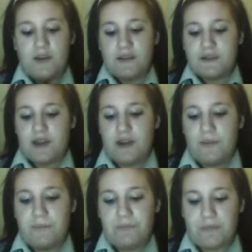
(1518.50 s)
So I'm
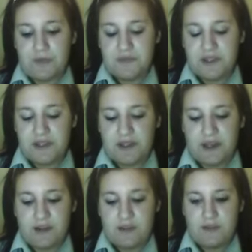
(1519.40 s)
just going to
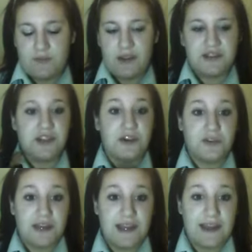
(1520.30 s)
make sure you've got
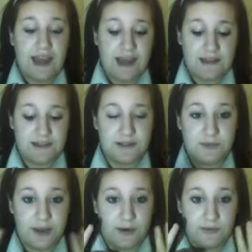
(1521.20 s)
clean hands as
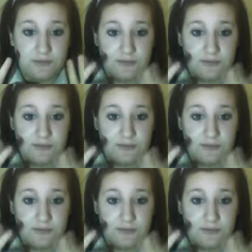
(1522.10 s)
well.